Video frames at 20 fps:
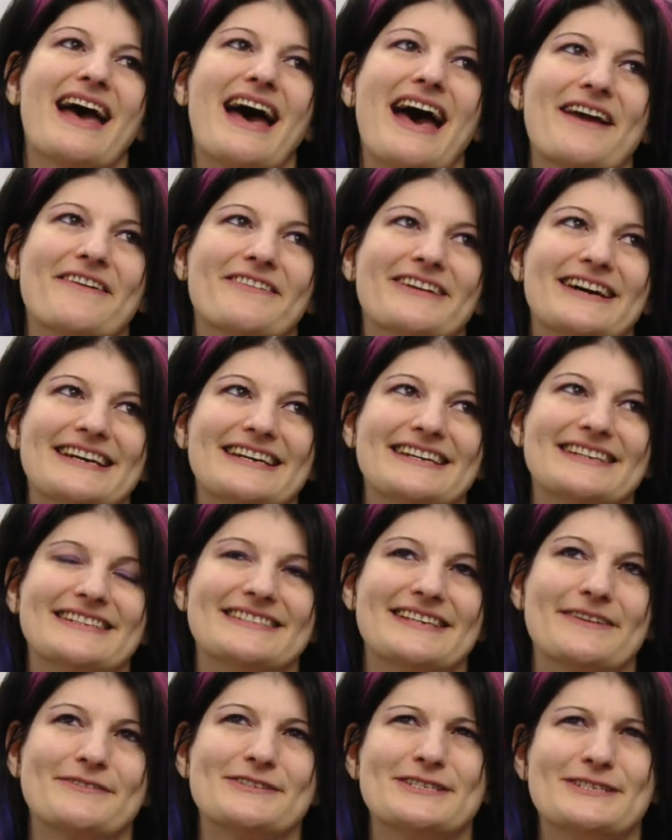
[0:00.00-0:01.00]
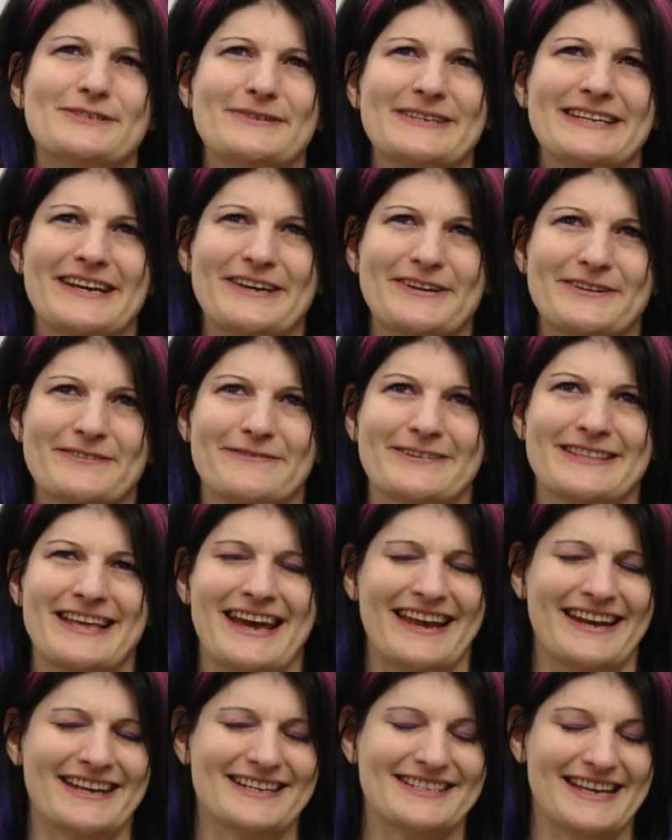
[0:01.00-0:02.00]
I was I was doing code for the
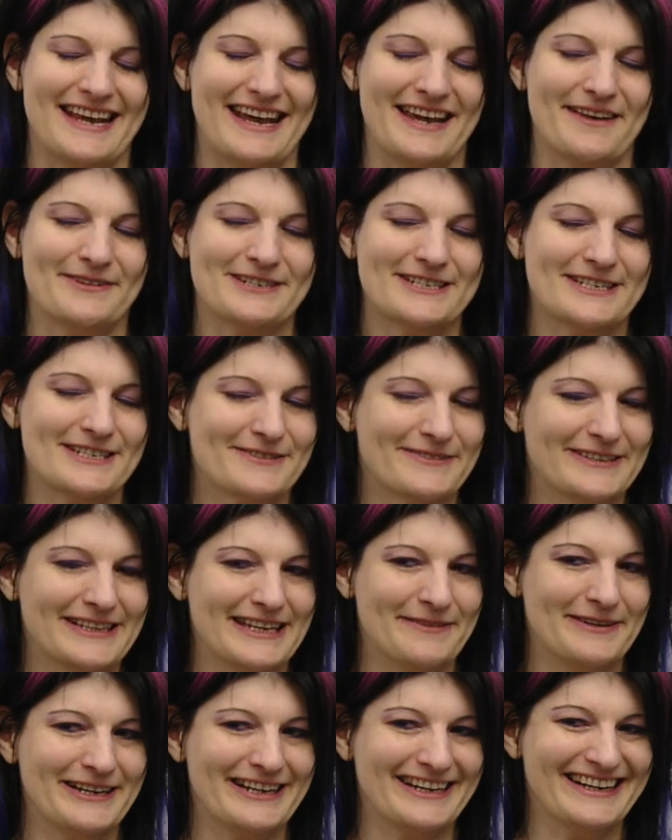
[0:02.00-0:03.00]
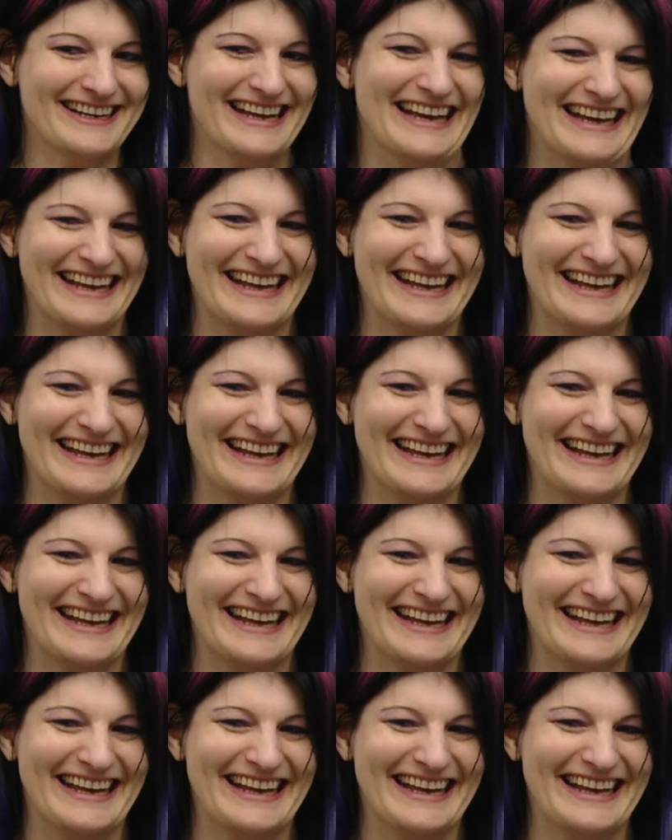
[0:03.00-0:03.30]
NSA, which is really weird.